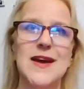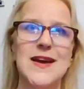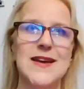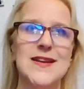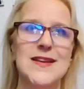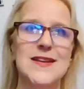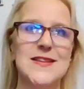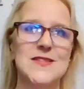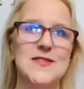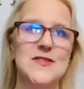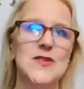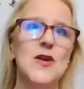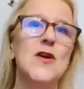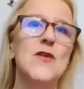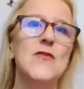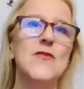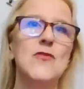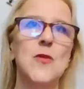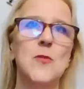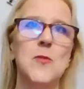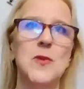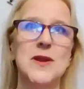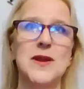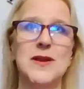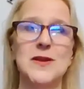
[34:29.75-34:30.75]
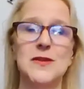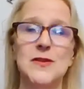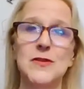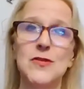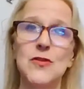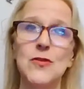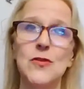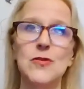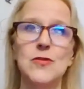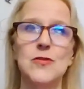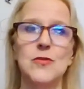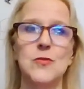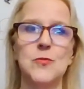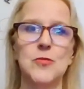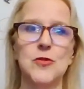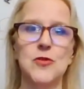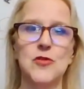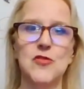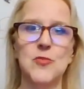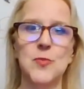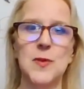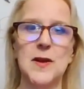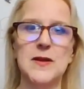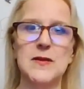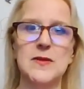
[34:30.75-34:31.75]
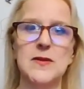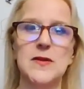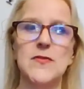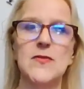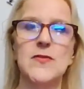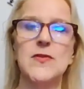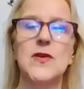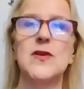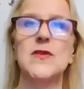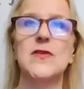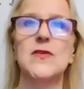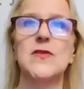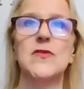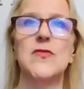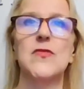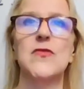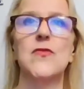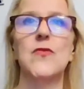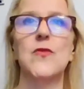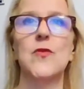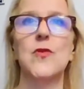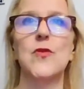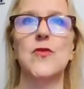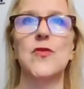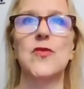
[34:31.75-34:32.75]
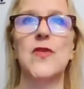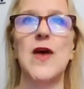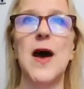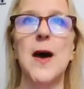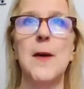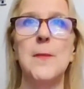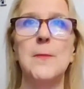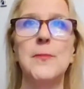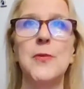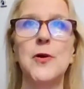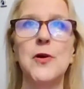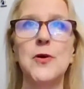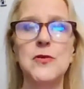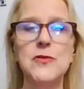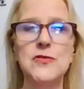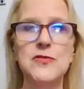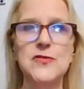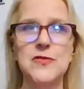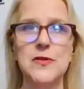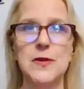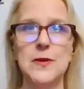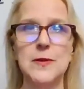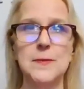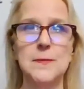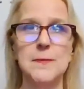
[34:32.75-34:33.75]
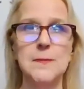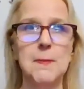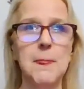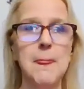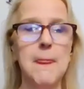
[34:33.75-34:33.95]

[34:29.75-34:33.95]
It is not from an internal perspective, because for that person,